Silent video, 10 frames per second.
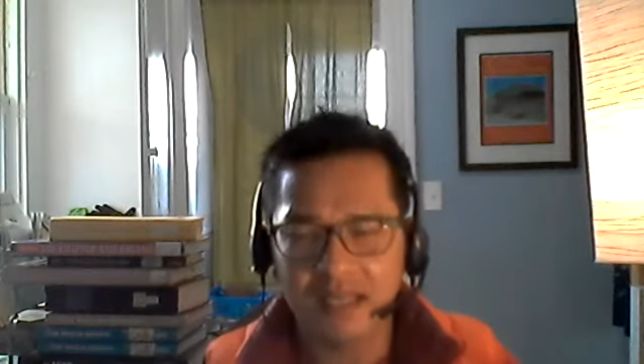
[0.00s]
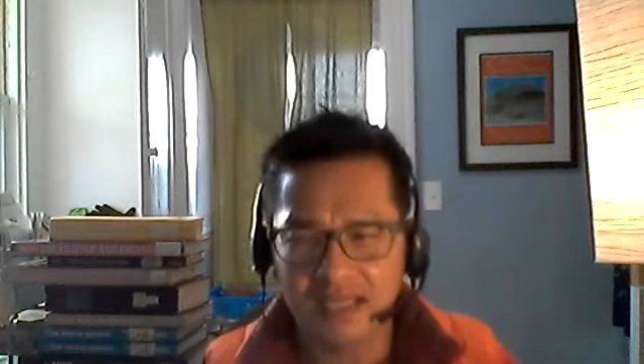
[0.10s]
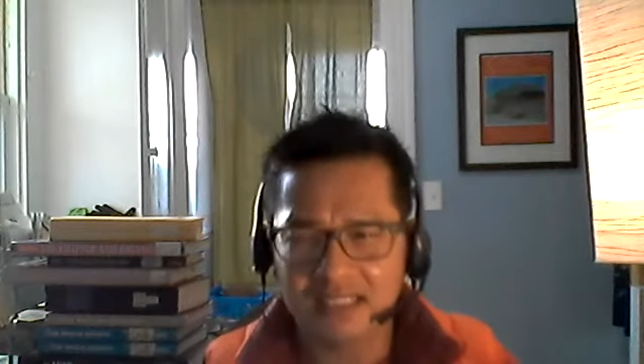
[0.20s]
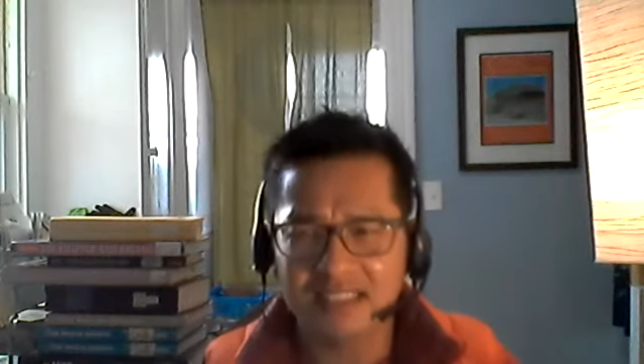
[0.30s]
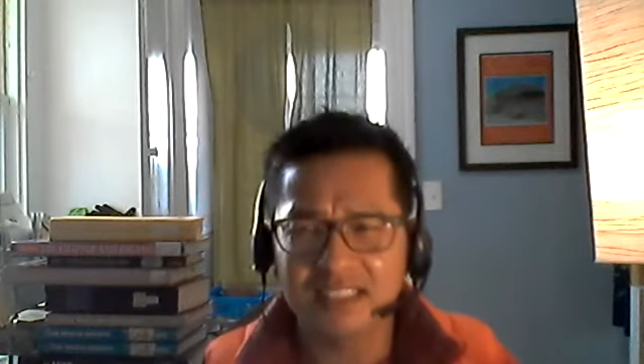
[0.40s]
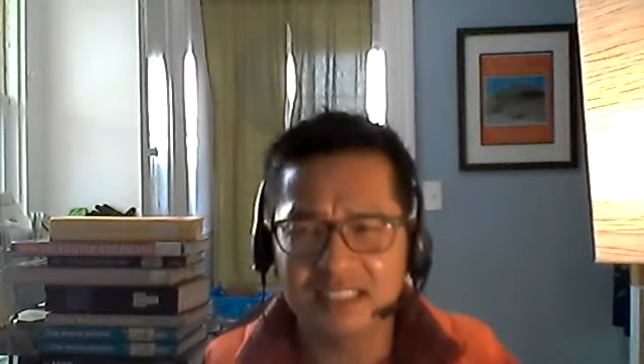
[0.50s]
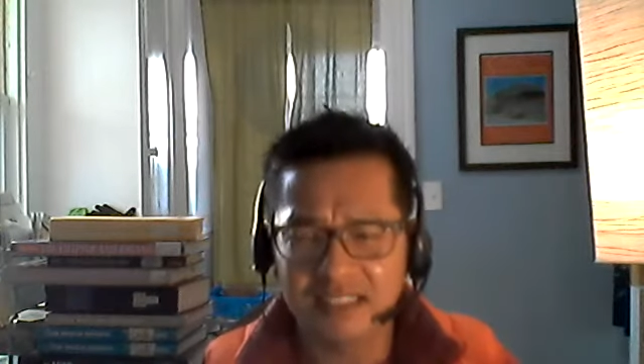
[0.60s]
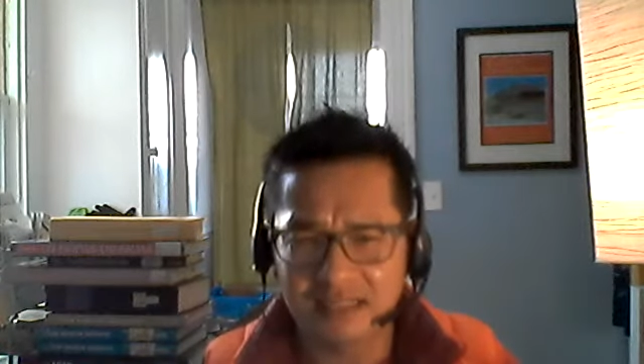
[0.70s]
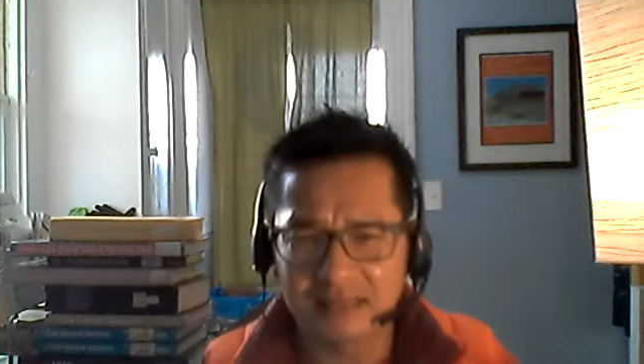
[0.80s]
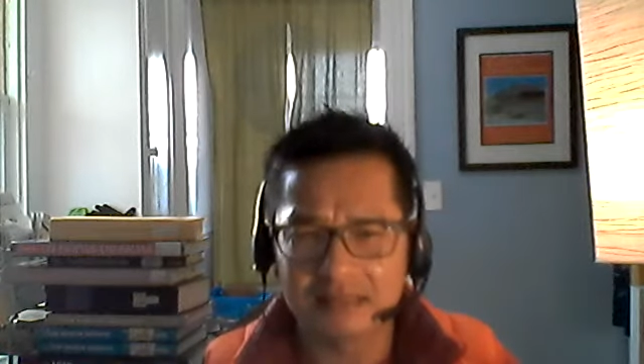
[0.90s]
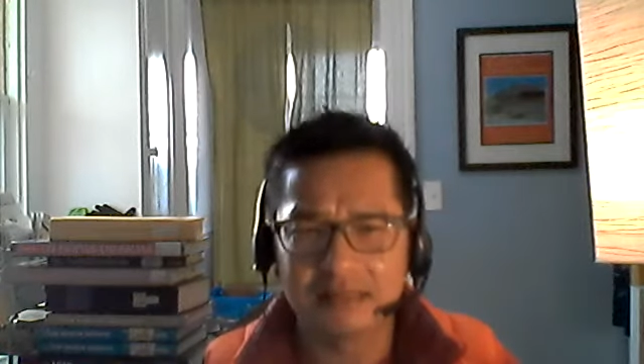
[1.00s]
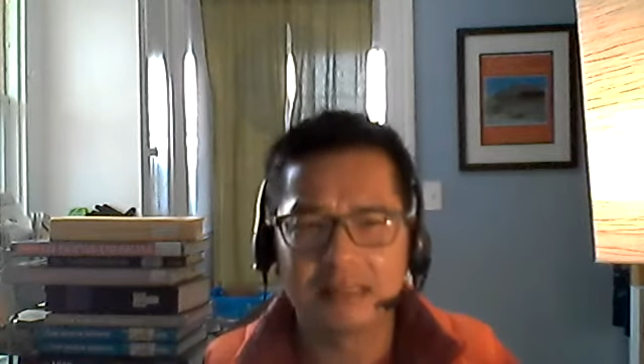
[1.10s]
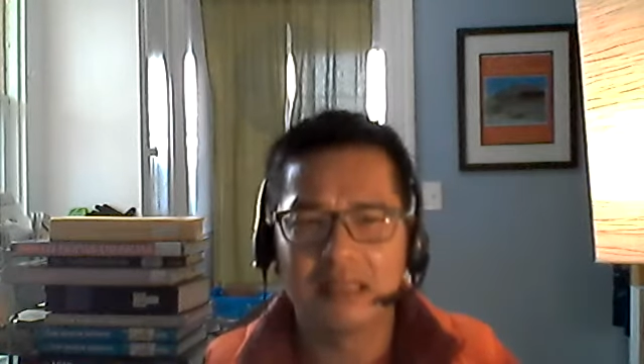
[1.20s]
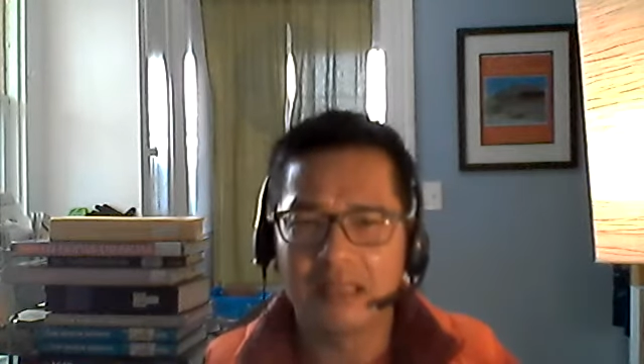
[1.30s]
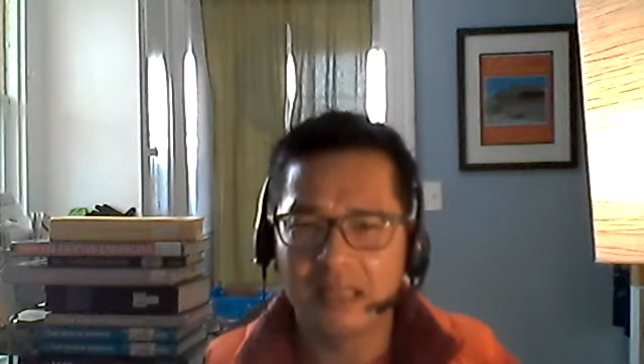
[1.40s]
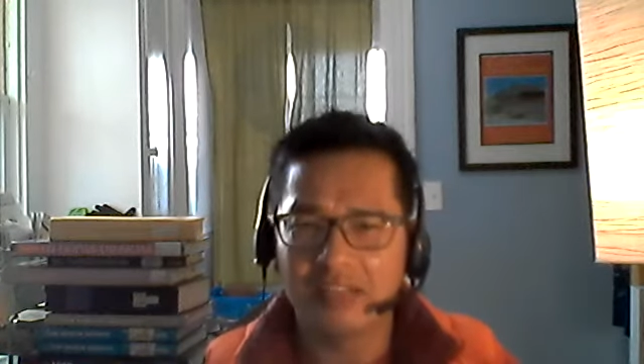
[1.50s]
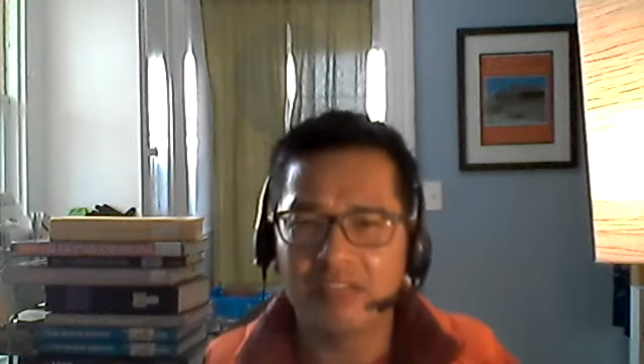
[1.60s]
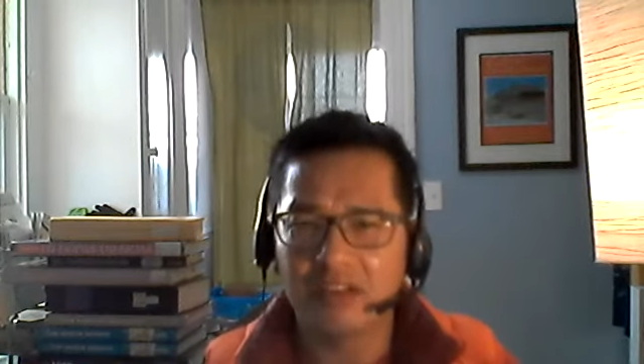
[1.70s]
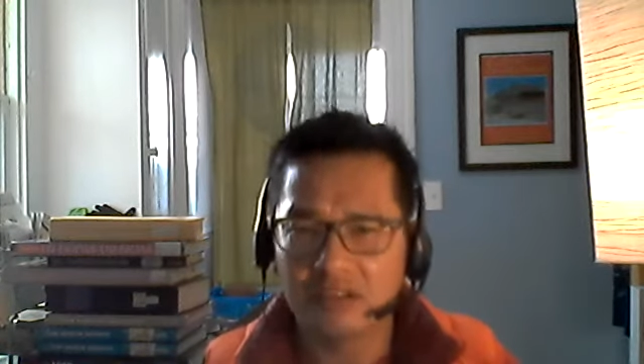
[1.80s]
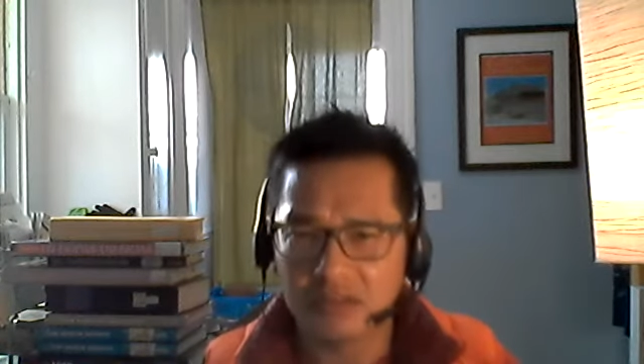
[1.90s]
a sickness
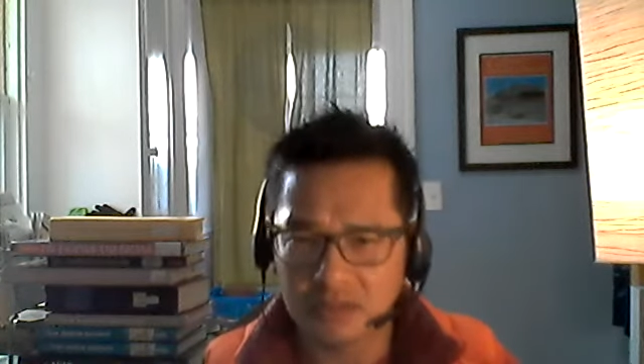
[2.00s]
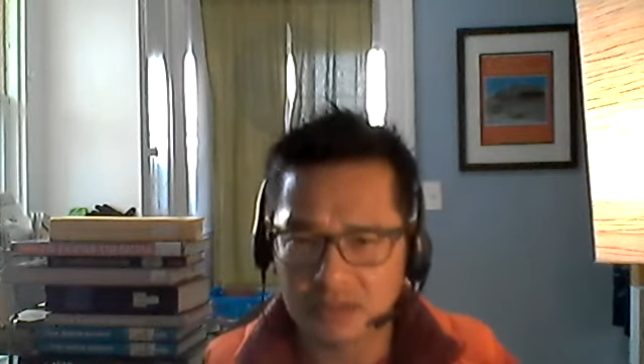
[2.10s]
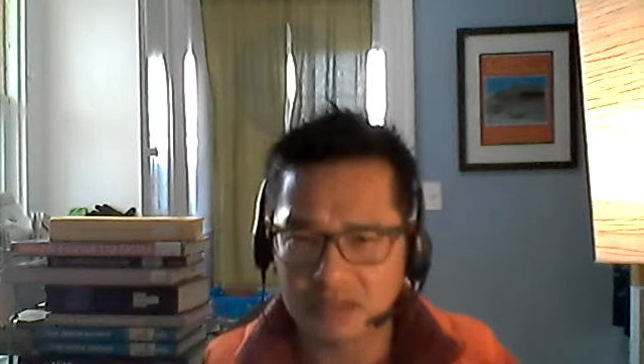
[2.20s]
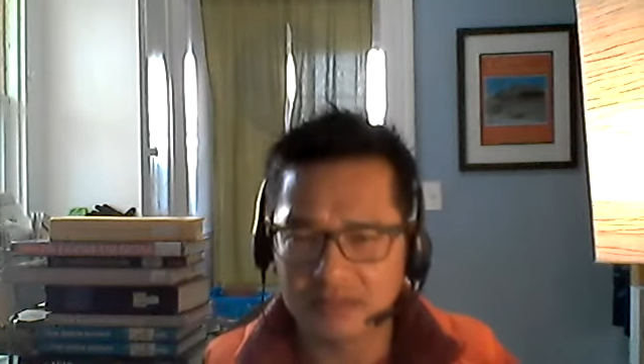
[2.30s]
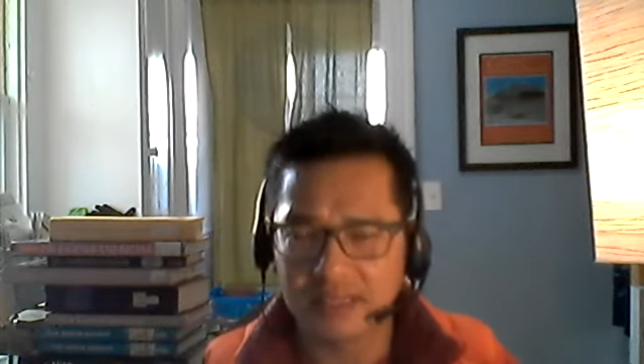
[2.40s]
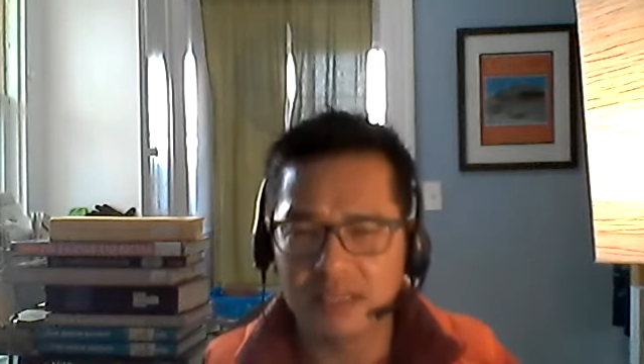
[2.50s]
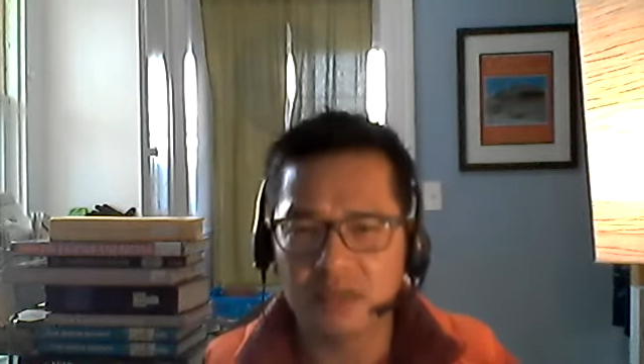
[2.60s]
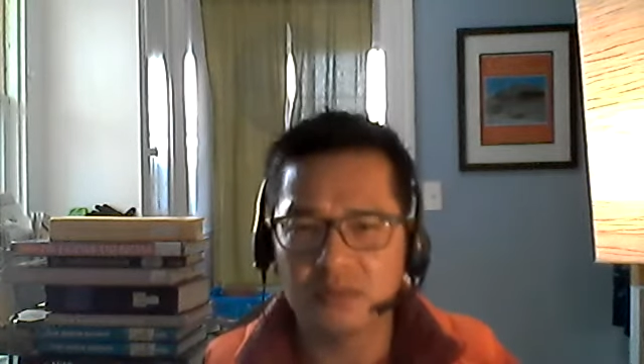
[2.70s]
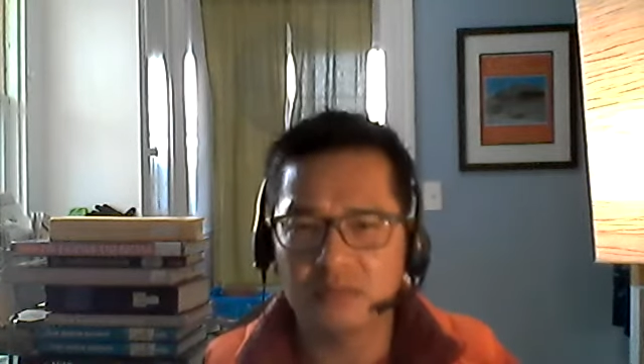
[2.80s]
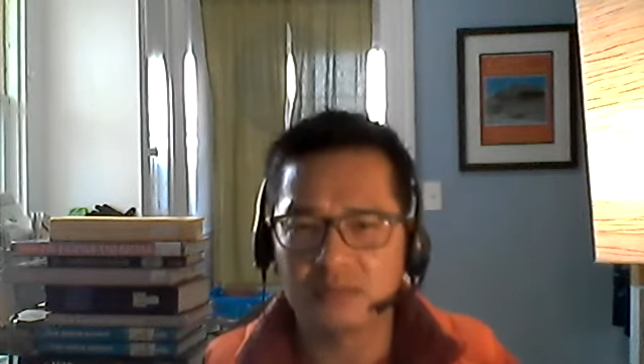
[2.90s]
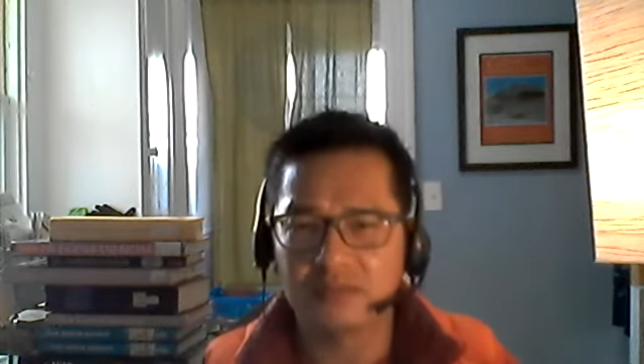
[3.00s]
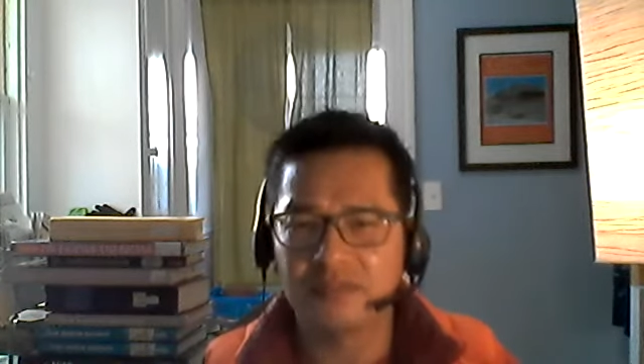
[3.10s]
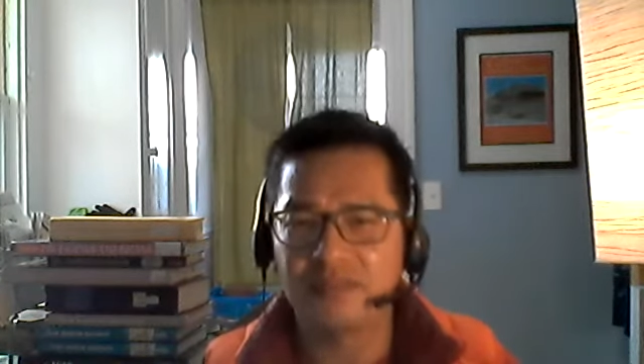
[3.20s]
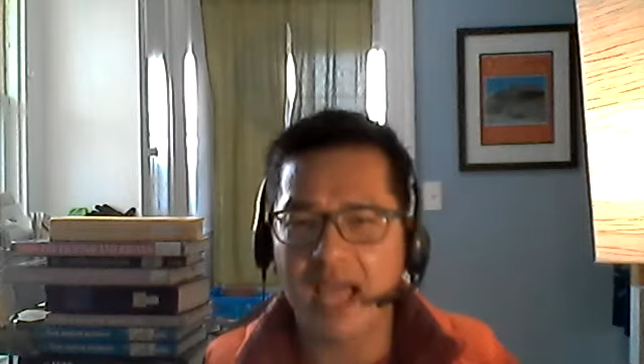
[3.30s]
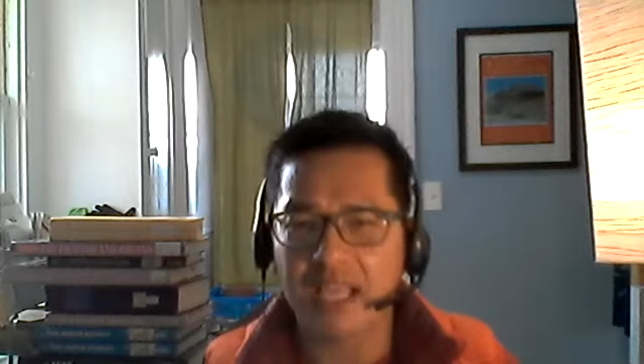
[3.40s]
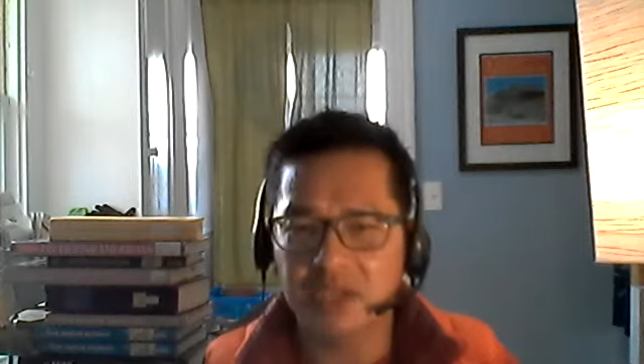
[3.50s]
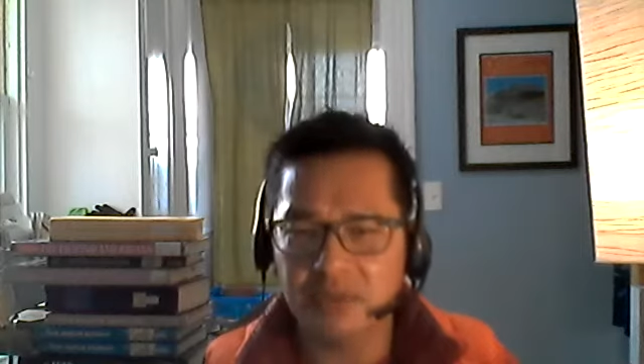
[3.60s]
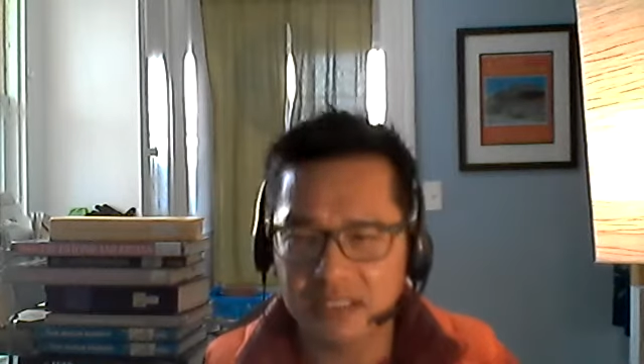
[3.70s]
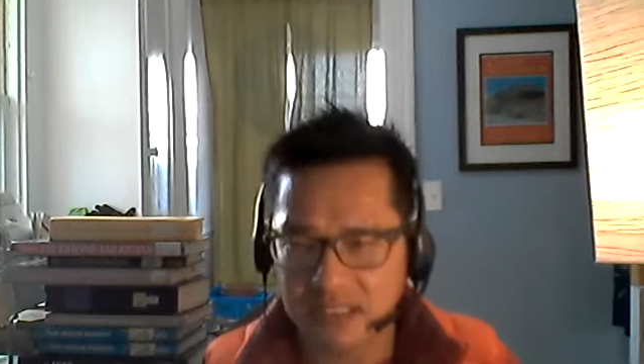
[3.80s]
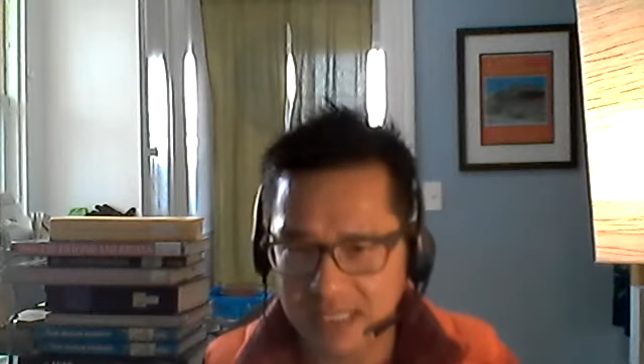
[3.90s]
in their culture. They don't
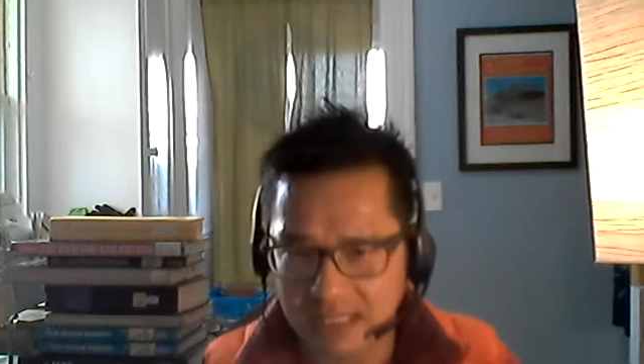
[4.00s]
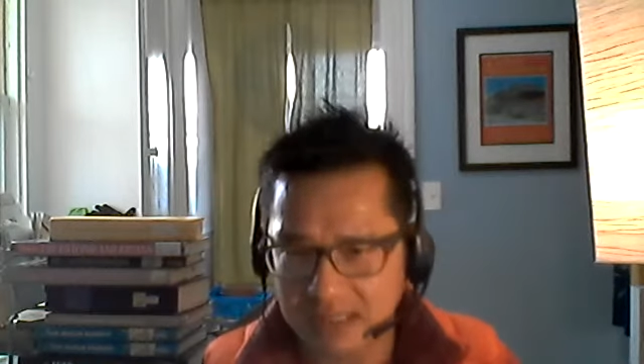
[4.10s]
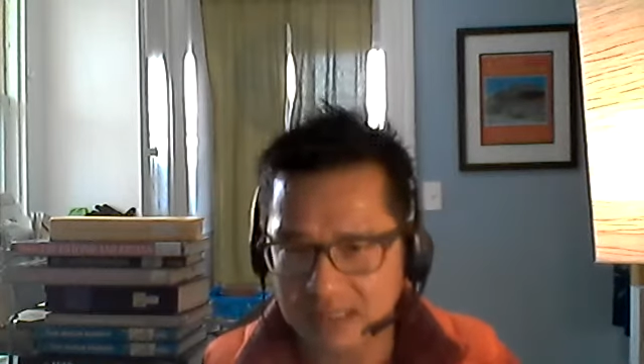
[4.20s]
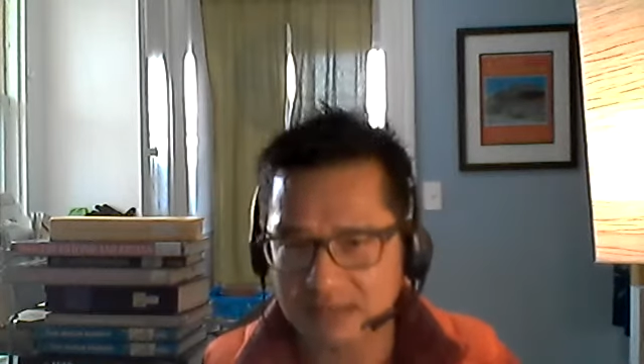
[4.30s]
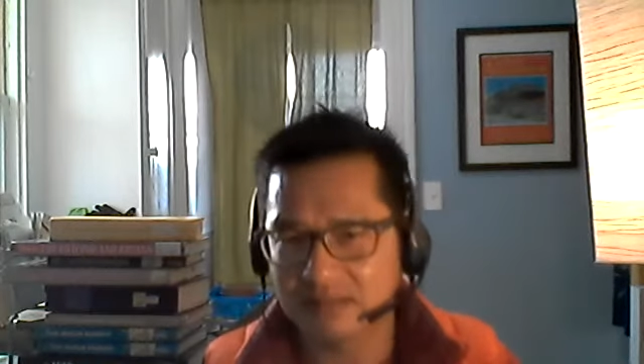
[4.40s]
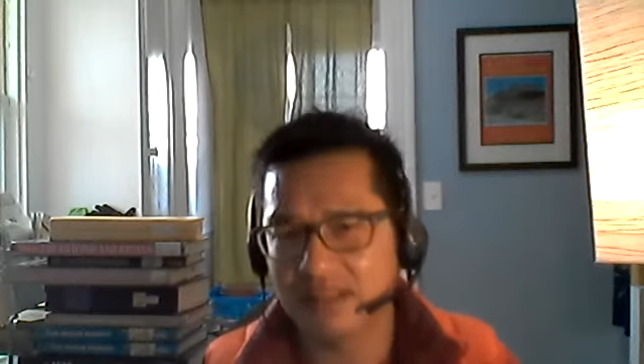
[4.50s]
value education.